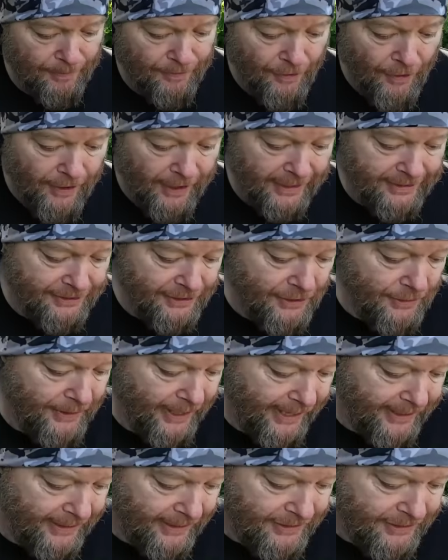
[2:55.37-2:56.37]
before I do
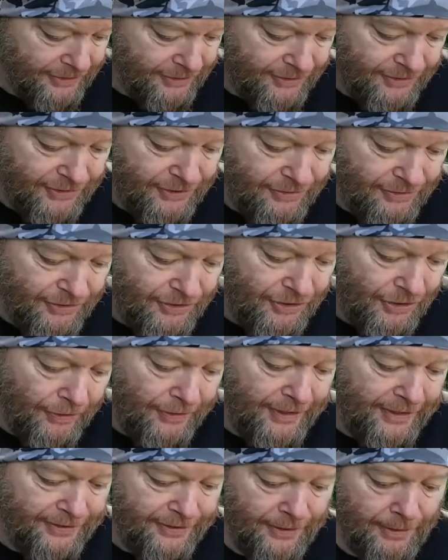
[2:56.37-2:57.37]
that, I'll just show
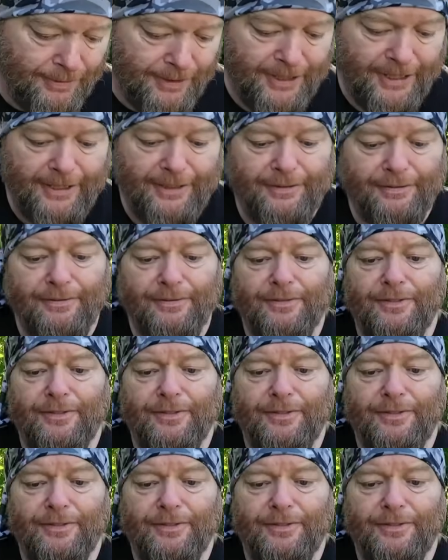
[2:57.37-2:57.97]
you some of the...